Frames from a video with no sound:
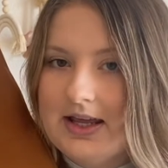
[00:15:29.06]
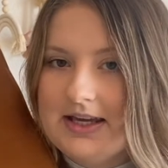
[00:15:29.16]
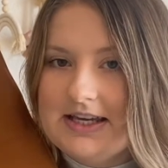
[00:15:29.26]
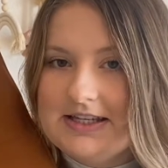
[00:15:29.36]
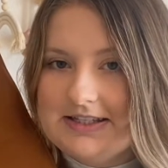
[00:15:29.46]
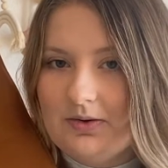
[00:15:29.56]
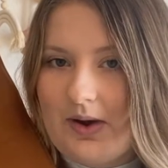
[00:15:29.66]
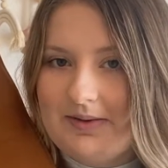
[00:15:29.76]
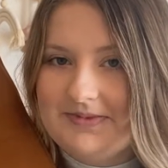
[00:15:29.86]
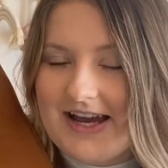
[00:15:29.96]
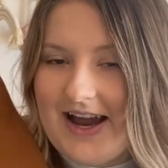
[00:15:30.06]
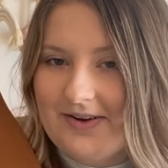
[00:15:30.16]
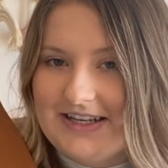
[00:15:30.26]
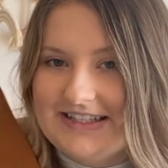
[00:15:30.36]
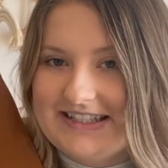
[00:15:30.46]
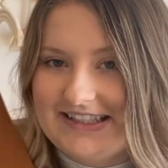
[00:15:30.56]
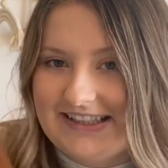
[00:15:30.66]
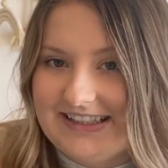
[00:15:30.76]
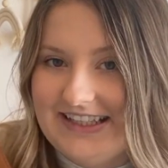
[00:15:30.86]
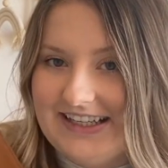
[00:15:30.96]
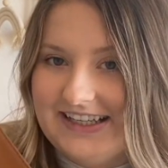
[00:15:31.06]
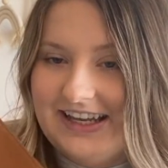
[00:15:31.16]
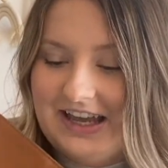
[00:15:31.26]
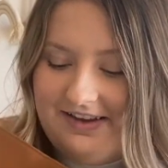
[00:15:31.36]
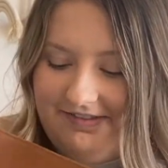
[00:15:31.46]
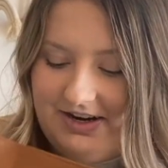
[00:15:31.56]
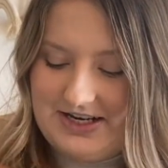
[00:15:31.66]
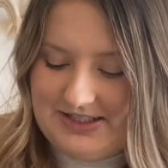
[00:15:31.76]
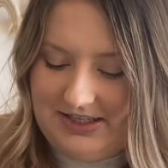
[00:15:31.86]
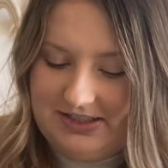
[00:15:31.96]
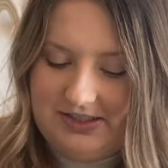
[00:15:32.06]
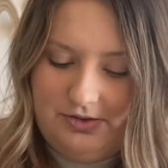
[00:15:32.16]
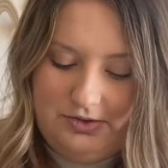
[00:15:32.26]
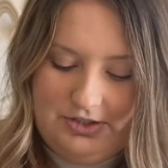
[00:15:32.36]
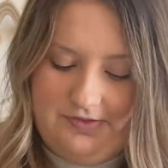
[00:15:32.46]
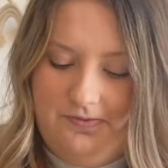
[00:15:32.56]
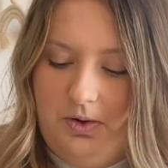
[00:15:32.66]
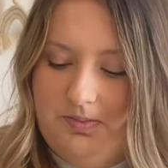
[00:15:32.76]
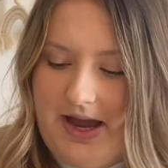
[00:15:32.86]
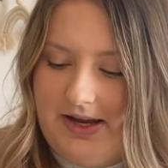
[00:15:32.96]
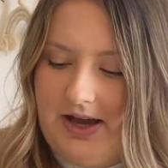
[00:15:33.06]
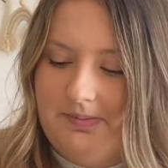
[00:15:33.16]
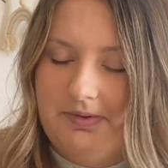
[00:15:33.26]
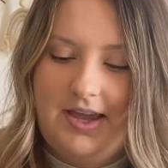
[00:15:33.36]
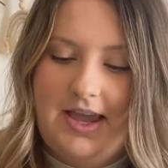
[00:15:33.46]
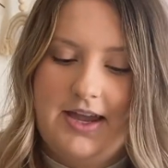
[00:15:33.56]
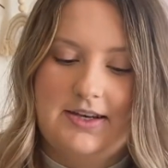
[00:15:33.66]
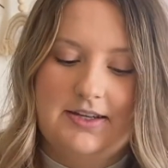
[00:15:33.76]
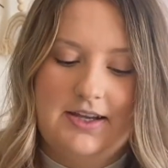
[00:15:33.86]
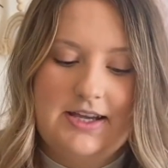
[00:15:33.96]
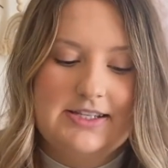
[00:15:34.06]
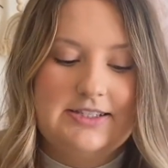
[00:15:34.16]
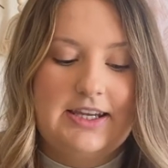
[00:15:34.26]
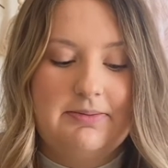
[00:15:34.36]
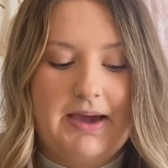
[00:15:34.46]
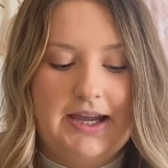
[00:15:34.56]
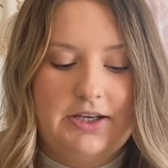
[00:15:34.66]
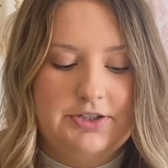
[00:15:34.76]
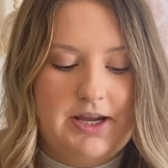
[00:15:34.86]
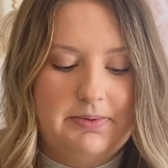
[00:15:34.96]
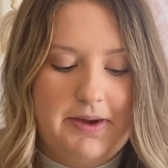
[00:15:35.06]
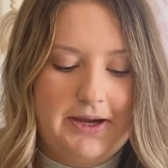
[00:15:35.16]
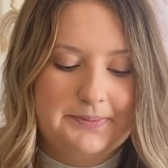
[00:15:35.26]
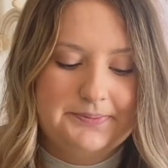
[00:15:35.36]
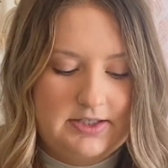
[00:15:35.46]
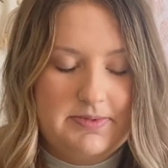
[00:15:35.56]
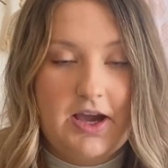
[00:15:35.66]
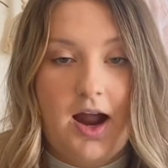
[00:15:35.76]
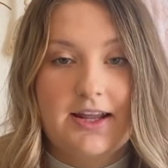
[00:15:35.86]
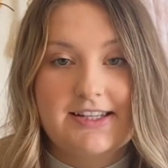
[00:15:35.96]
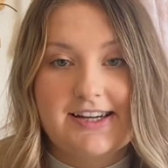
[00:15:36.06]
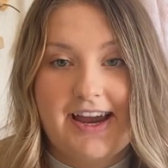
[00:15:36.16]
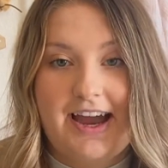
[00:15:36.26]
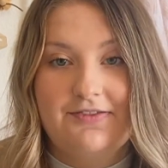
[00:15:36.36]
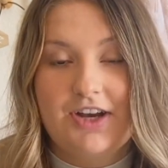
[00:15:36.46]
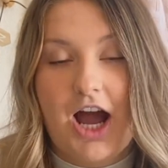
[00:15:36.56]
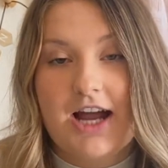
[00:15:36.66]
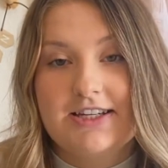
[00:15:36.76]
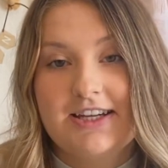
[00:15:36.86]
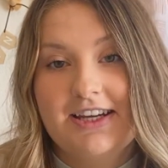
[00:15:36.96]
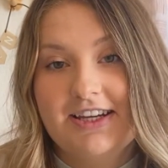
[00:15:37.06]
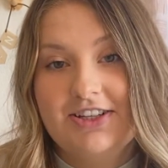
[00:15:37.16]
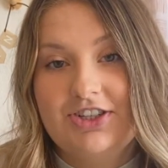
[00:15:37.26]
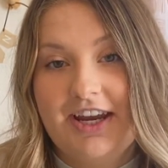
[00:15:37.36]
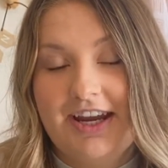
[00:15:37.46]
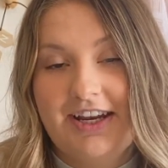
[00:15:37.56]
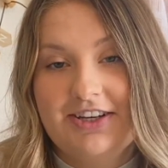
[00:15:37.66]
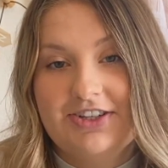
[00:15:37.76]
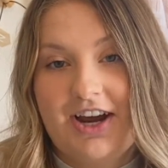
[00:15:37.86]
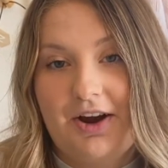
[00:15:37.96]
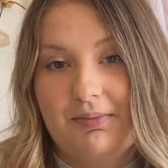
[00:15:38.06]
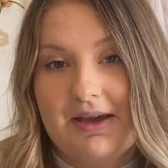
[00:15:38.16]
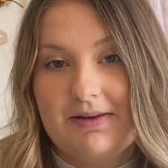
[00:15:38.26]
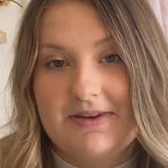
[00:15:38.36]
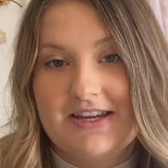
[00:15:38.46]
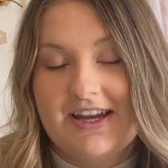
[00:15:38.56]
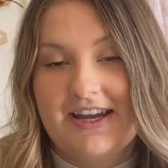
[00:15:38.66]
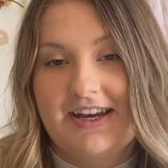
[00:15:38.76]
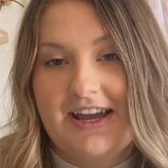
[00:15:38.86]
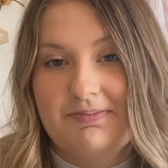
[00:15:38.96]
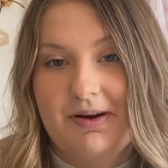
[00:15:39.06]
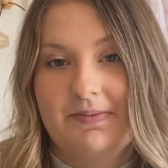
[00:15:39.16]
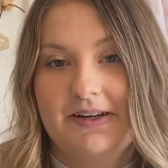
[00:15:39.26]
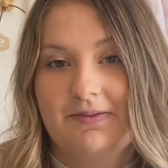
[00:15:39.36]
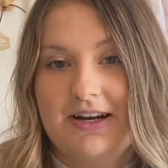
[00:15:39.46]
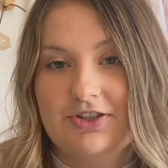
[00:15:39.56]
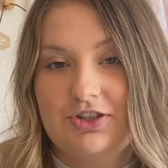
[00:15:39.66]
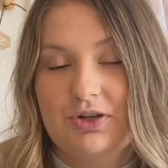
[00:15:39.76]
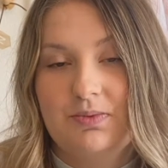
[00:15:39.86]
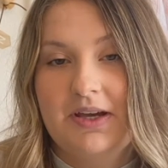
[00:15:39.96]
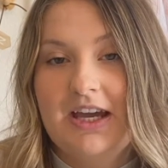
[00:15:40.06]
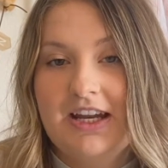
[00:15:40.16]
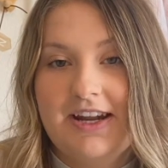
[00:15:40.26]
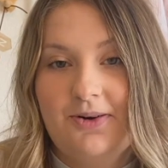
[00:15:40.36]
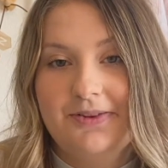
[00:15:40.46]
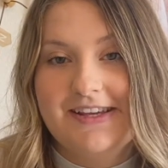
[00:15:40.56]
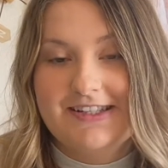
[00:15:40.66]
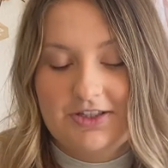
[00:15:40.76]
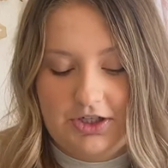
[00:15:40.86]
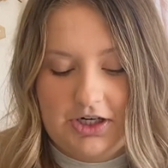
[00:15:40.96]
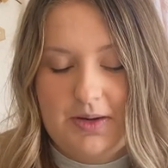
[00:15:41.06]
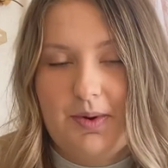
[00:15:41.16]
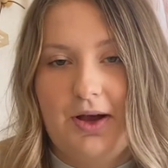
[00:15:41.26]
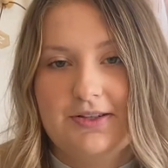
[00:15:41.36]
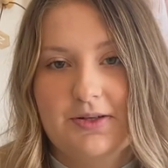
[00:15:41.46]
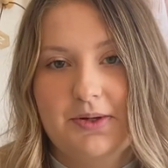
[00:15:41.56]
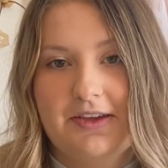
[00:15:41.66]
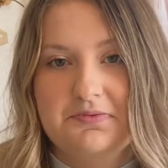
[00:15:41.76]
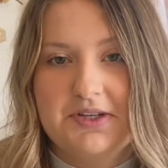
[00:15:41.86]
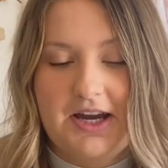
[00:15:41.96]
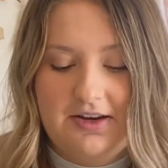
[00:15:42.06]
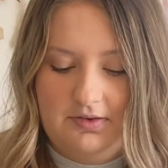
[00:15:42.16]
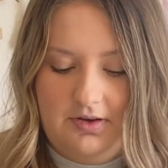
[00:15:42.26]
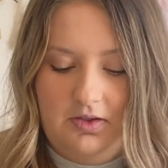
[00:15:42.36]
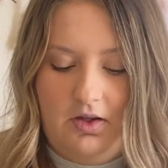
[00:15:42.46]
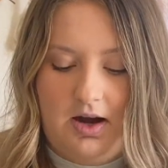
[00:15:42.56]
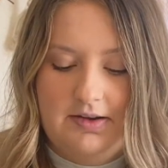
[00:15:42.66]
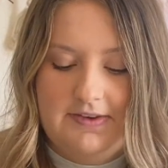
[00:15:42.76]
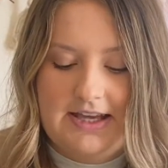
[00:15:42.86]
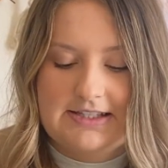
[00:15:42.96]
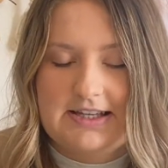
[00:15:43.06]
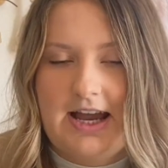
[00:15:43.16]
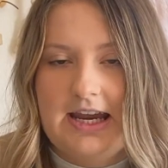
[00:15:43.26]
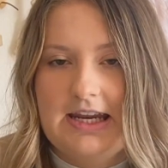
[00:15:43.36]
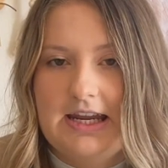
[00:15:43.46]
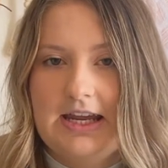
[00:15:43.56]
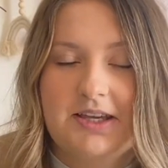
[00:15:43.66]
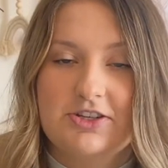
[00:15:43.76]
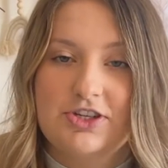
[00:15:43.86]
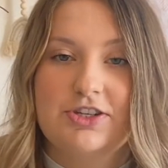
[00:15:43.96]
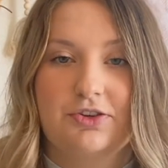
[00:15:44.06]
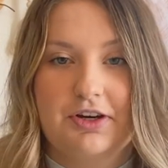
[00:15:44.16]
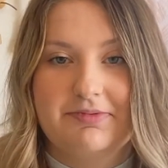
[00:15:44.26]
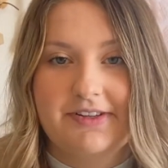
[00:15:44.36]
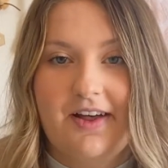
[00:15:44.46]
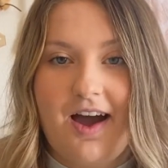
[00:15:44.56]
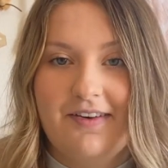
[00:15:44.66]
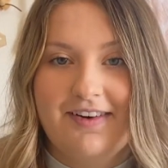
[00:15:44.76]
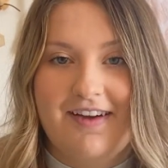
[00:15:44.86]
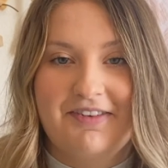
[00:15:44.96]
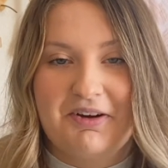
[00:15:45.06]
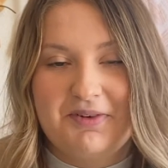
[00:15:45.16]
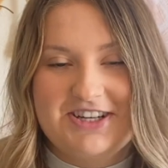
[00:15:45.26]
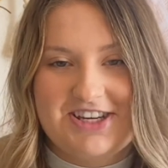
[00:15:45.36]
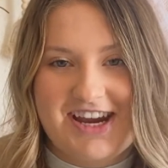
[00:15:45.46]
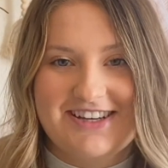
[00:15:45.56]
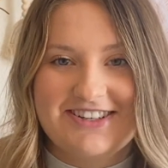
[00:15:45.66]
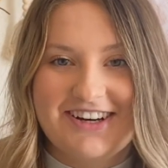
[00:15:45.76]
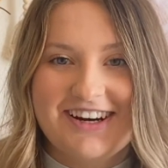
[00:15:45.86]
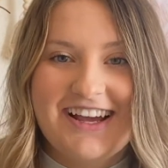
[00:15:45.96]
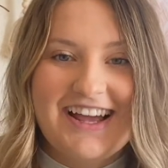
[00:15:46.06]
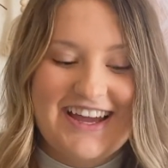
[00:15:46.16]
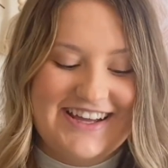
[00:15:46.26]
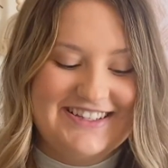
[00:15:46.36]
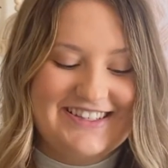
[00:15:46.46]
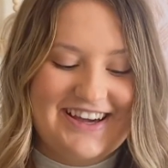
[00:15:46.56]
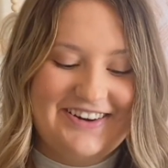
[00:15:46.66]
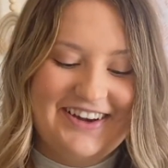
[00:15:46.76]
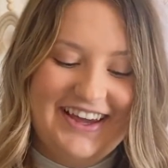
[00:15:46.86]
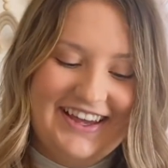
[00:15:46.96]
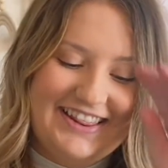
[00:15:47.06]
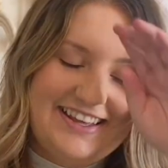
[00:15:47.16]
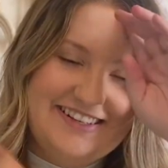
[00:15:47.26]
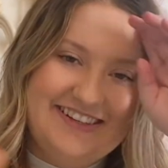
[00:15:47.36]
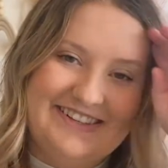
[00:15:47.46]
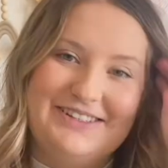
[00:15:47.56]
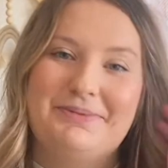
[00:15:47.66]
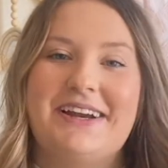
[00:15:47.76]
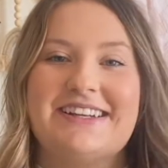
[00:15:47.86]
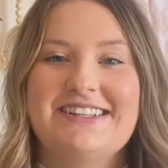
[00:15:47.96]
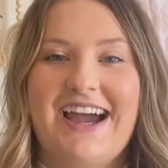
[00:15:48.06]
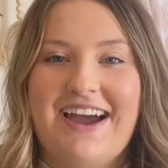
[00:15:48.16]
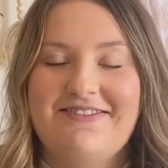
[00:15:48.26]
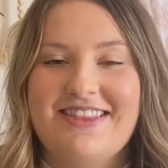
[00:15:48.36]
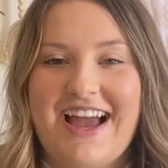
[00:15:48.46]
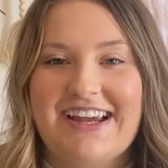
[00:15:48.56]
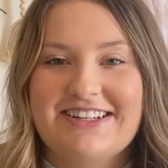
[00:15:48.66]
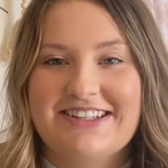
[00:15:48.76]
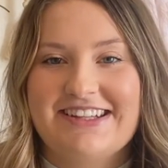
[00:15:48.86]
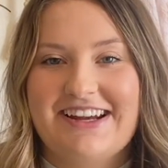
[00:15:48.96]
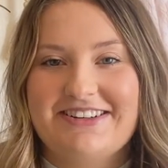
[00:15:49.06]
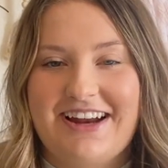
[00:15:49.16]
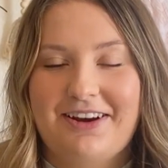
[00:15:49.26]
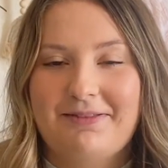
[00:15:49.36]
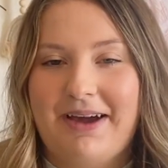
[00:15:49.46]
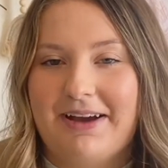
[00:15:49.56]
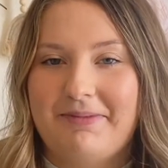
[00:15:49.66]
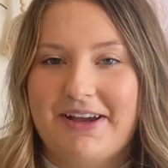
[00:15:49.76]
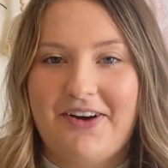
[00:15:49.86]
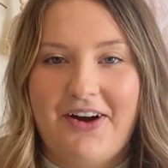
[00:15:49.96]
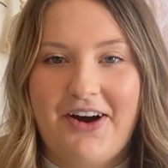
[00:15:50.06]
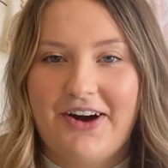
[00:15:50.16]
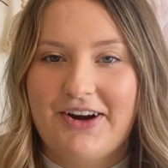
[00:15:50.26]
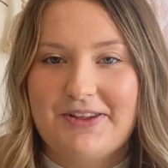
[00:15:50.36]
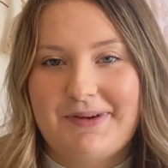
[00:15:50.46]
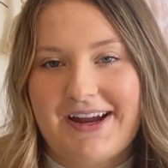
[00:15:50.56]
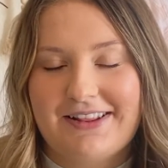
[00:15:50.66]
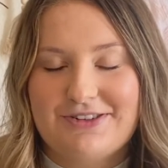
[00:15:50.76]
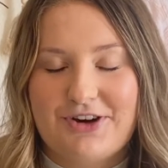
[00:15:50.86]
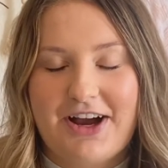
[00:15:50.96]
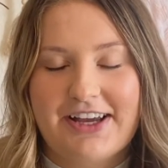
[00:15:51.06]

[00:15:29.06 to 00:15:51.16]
easy to wipe down, easy to clean, very easy to just fold back up and stick it back in your diaper bag. To be honest, I have not changed our baby in a public restroom. Not only is it dirty, but also it gives me kind of a lot of anxiety because she screams a lot whenever we change her. And so this is super nice to have. I can just lay her down in the back of my car, in the back of the truck.